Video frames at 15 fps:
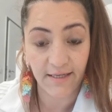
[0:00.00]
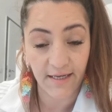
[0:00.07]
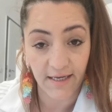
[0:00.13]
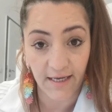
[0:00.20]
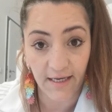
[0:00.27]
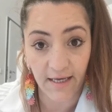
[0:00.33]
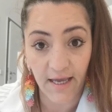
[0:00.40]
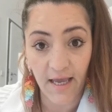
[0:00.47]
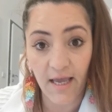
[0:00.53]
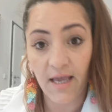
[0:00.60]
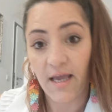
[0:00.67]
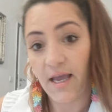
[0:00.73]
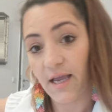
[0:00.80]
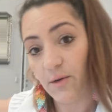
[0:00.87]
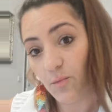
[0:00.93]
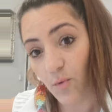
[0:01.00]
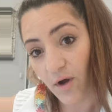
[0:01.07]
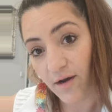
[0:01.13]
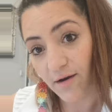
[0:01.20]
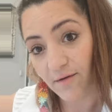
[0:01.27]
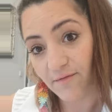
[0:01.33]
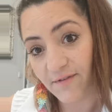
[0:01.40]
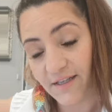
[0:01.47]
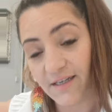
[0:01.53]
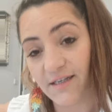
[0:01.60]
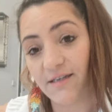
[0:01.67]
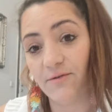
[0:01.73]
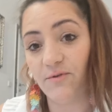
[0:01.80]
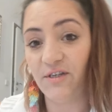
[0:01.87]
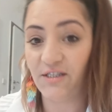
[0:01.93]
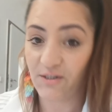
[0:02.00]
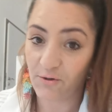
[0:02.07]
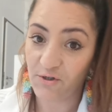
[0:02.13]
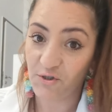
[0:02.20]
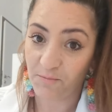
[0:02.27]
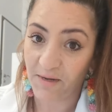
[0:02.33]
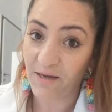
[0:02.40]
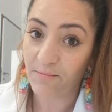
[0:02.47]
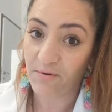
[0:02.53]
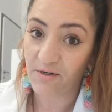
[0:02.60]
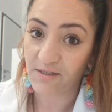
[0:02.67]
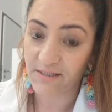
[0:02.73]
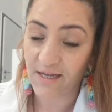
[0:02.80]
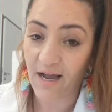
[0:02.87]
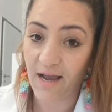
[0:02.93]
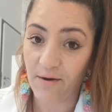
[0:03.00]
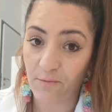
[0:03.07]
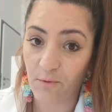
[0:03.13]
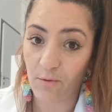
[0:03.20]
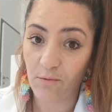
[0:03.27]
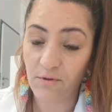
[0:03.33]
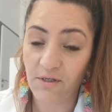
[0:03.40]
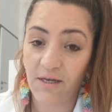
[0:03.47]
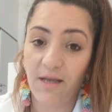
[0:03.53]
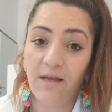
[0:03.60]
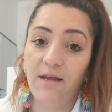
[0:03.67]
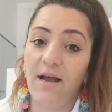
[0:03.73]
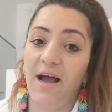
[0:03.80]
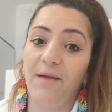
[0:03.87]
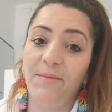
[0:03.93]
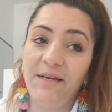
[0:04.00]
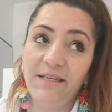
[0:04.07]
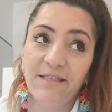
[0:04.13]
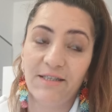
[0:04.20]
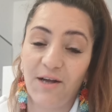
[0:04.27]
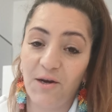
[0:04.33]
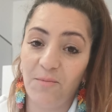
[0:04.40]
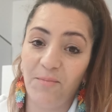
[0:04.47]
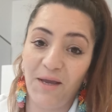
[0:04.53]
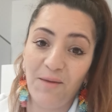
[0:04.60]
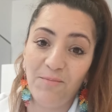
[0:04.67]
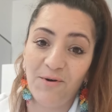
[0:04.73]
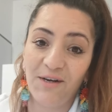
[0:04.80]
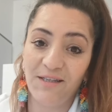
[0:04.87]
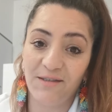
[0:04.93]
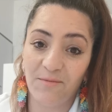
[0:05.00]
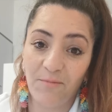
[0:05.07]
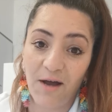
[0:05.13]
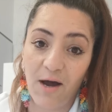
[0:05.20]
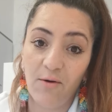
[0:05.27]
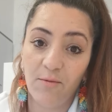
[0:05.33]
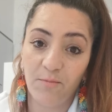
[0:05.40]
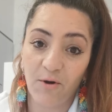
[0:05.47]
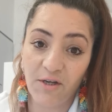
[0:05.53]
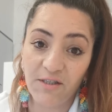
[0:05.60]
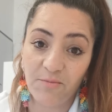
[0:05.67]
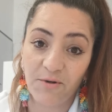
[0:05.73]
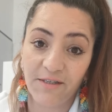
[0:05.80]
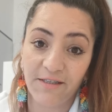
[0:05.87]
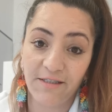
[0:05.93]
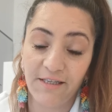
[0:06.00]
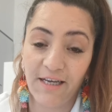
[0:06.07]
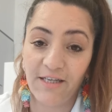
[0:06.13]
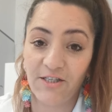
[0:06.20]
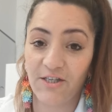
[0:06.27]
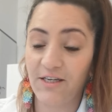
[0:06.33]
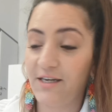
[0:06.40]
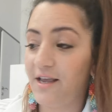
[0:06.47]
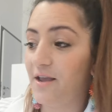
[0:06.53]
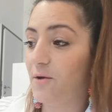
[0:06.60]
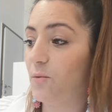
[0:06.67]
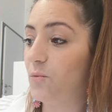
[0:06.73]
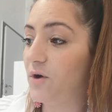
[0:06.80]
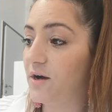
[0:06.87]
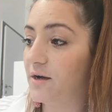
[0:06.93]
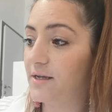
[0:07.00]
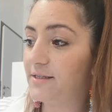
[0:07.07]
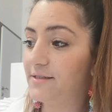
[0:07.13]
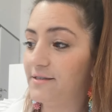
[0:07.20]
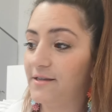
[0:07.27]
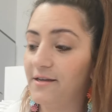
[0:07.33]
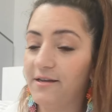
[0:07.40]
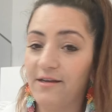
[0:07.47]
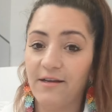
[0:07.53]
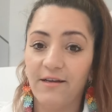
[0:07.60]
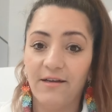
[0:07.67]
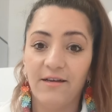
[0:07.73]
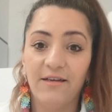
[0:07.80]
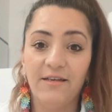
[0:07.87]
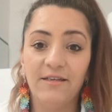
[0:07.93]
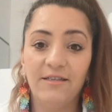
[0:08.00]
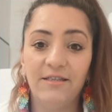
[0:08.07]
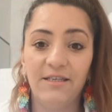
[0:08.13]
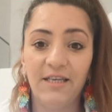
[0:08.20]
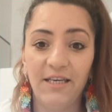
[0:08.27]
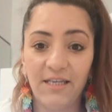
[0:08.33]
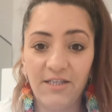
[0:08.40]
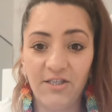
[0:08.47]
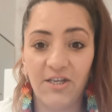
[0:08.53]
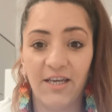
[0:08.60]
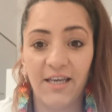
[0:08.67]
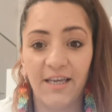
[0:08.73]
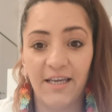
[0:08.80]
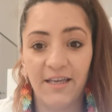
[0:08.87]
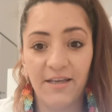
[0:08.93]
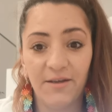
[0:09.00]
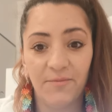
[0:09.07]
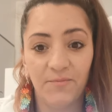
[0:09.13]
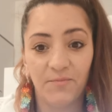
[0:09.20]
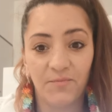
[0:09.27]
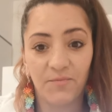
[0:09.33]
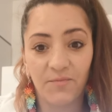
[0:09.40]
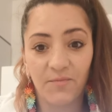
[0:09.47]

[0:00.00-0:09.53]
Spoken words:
singing. And one of the research papers I wrote, I mean, it's not a paper, it's a PowerPoint presentation, was teaching